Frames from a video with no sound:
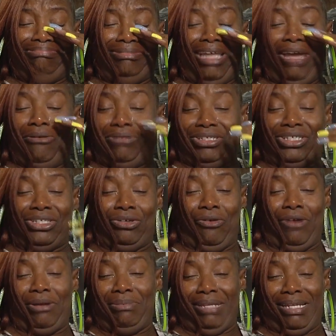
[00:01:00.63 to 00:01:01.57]
they were
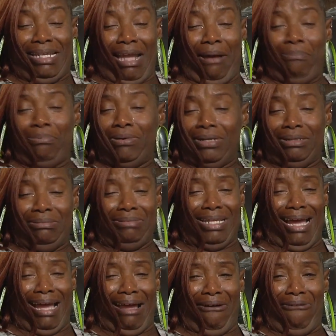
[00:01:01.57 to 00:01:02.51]
screaming and I put
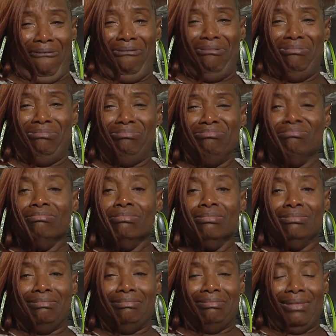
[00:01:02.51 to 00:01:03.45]
him down.
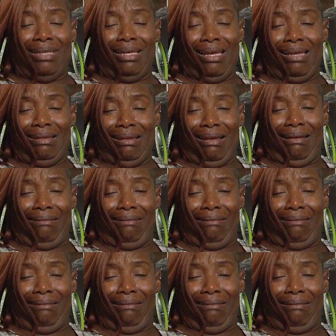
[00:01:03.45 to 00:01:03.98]
And